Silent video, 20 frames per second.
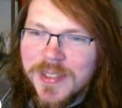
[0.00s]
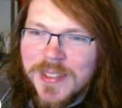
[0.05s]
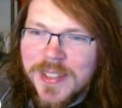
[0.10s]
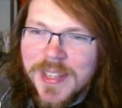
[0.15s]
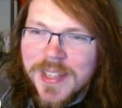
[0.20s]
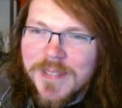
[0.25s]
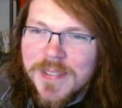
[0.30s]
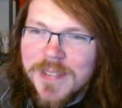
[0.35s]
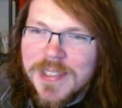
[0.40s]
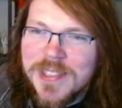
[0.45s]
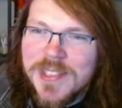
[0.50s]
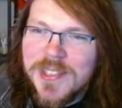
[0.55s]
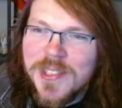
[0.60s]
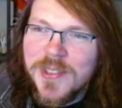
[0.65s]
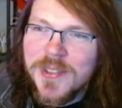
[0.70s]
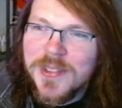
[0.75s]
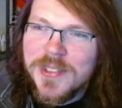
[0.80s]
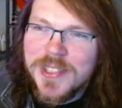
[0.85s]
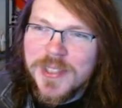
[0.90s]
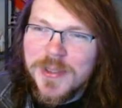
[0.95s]
Yep, it's two.
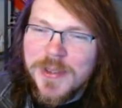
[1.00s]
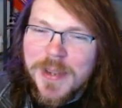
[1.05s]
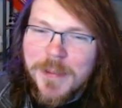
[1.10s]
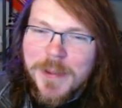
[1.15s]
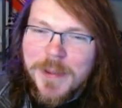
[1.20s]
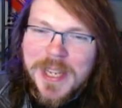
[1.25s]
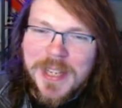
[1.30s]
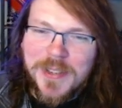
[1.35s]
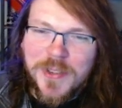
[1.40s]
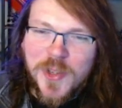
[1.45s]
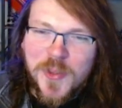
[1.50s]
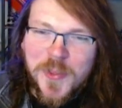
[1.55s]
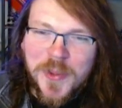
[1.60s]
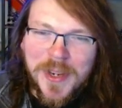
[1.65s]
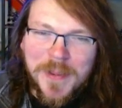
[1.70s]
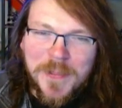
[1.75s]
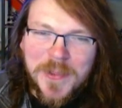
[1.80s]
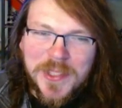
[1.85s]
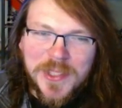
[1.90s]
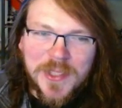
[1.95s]
So yeah, we got two more
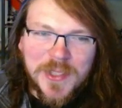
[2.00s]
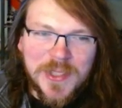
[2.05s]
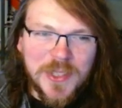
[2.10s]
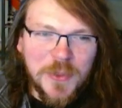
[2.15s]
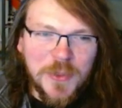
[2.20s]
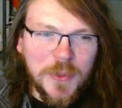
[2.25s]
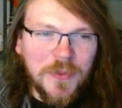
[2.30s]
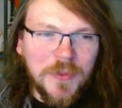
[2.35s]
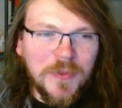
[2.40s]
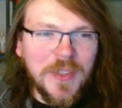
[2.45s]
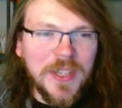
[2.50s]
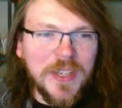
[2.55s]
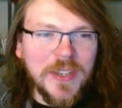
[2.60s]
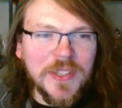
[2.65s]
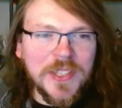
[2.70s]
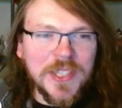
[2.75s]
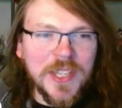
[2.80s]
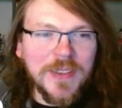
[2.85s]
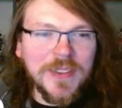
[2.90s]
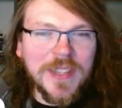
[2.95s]
episodes, so we'll figure
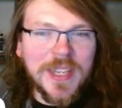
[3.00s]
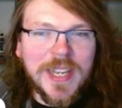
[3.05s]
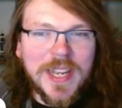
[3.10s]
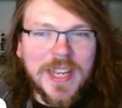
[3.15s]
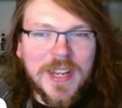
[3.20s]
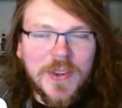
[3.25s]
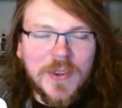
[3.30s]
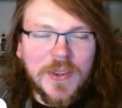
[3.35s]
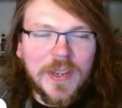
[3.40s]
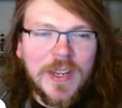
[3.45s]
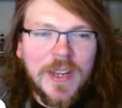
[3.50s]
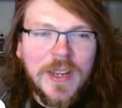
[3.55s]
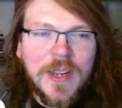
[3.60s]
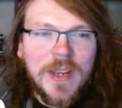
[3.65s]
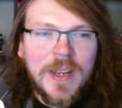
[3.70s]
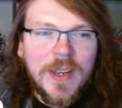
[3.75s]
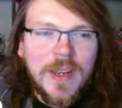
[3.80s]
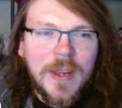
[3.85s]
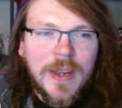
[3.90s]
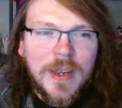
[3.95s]
something out.
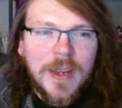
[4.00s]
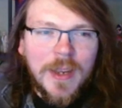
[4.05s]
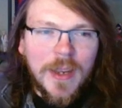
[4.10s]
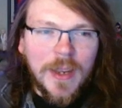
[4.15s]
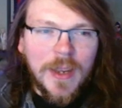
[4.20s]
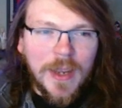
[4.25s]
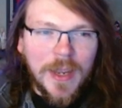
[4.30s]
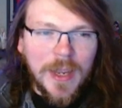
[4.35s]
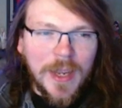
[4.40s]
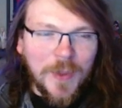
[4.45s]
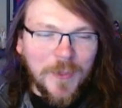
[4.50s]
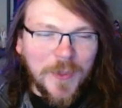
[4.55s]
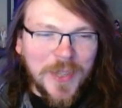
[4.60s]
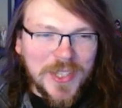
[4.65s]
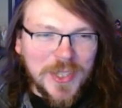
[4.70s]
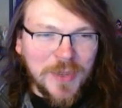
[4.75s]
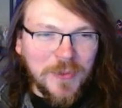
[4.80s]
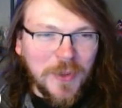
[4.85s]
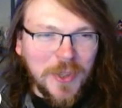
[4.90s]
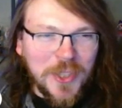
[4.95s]

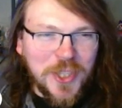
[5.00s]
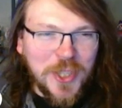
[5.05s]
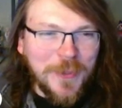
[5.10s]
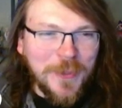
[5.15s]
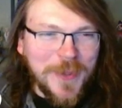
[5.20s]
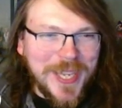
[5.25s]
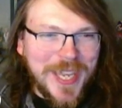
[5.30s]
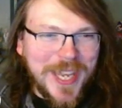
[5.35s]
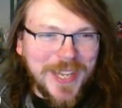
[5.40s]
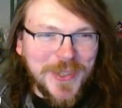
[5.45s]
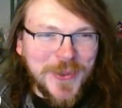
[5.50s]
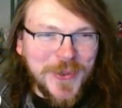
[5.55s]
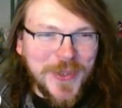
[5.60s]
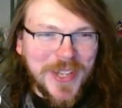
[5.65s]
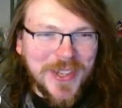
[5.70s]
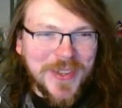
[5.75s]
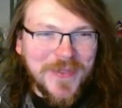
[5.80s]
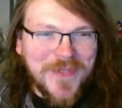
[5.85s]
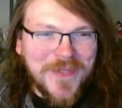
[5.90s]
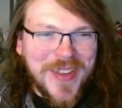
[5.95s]
Because unfortunately, we can't do
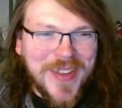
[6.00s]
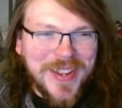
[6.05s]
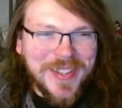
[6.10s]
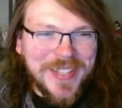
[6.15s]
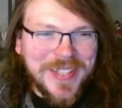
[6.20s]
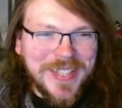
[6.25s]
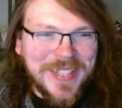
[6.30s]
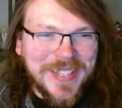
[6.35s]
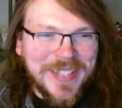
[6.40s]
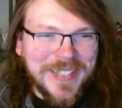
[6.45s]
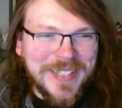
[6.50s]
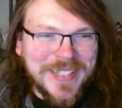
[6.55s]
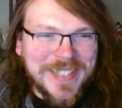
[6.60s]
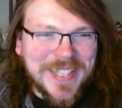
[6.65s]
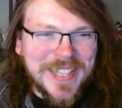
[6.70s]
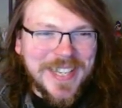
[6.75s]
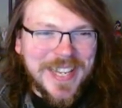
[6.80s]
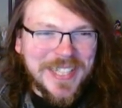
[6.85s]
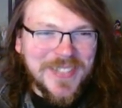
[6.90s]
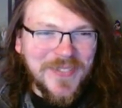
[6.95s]
another manga because
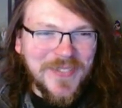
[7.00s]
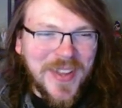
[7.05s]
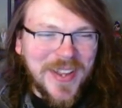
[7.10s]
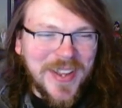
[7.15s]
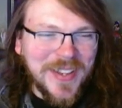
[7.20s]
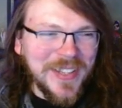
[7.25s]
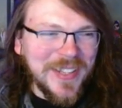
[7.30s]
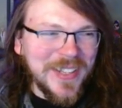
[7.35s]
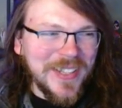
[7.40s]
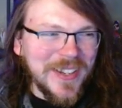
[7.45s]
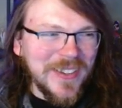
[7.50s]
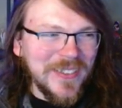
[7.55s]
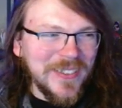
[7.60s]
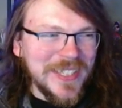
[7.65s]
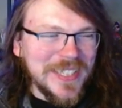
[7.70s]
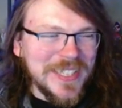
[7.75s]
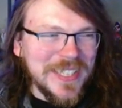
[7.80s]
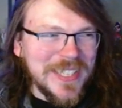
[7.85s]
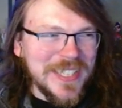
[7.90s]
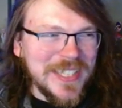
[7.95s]
the next manga in our
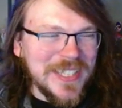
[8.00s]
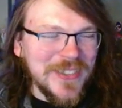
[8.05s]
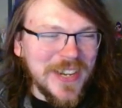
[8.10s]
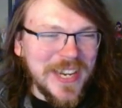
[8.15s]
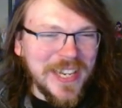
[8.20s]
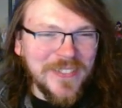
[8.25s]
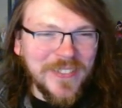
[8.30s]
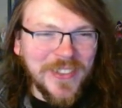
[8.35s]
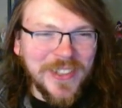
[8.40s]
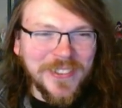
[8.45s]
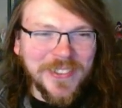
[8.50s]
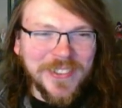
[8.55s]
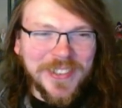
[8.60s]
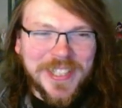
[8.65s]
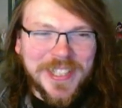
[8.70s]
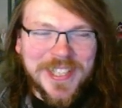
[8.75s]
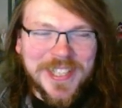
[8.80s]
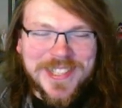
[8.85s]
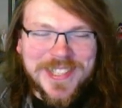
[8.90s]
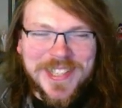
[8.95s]
list is Dragon Ball
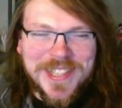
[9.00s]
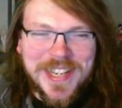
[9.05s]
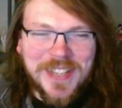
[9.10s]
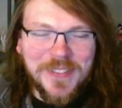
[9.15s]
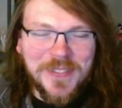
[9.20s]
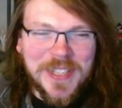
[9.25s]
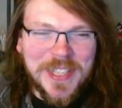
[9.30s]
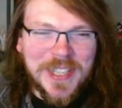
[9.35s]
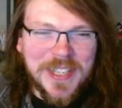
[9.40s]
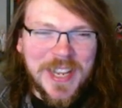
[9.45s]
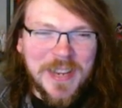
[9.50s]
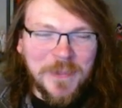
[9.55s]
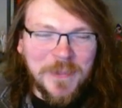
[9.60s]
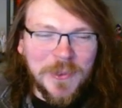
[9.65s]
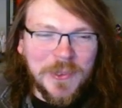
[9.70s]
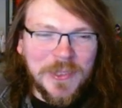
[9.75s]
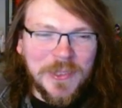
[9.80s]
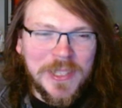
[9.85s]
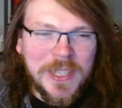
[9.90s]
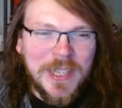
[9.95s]
related, so that'll be in
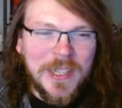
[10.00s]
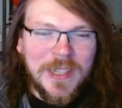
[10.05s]
April.